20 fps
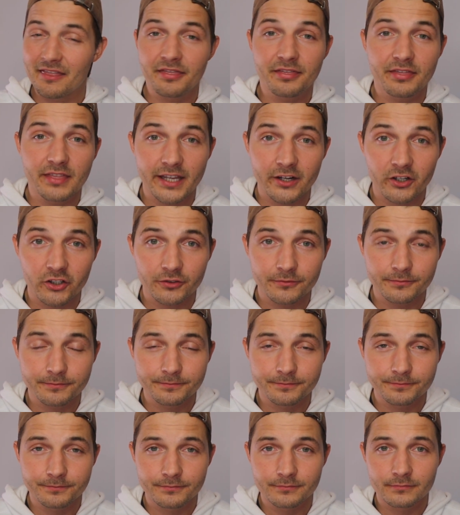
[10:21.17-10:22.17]
Thinner,
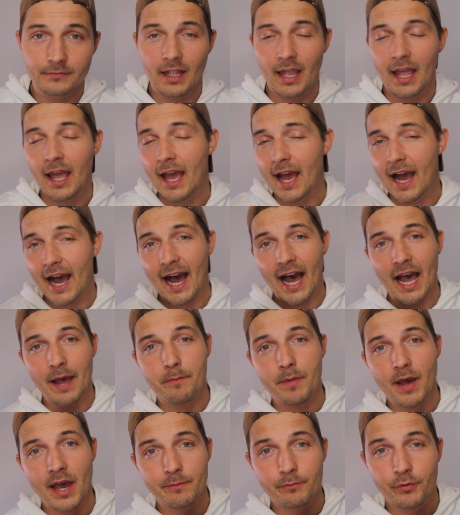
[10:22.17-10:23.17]

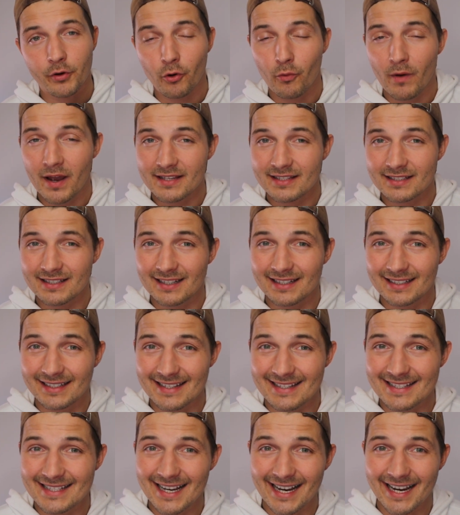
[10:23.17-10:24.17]
iPad Pro-esque
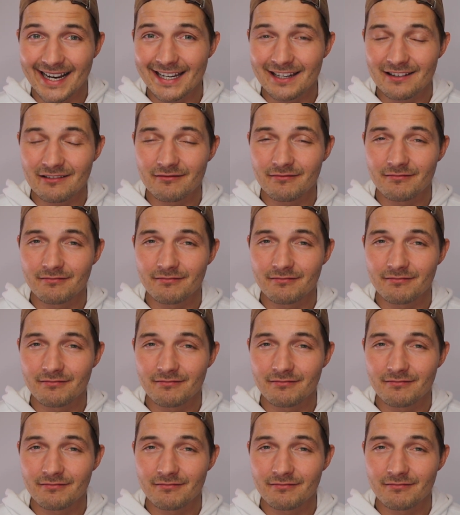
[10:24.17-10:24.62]
design,